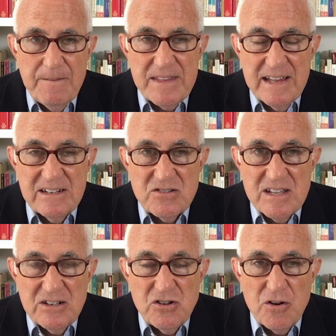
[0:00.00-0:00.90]
That is,
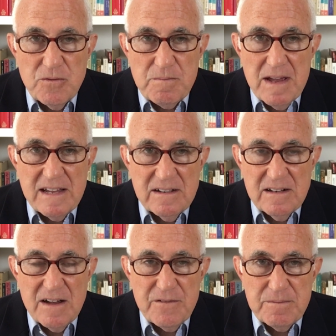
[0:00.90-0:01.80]
they don't make
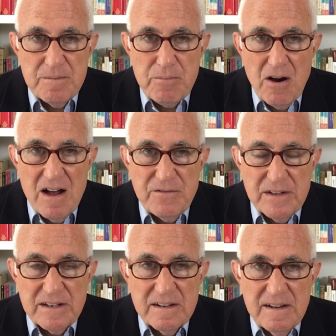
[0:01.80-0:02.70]
enough
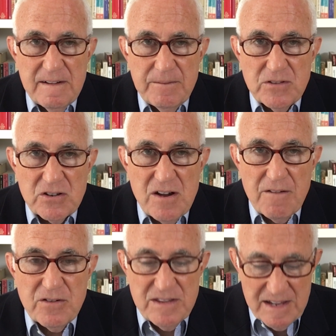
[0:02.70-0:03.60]
profit to
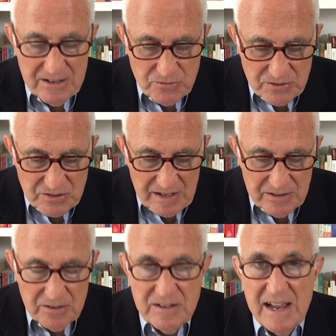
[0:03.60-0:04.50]
cover the interest
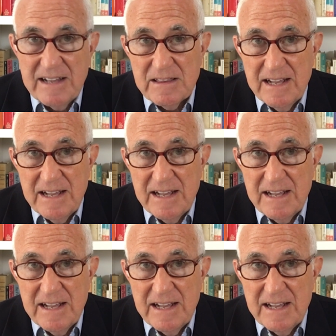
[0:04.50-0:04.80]
on their debt.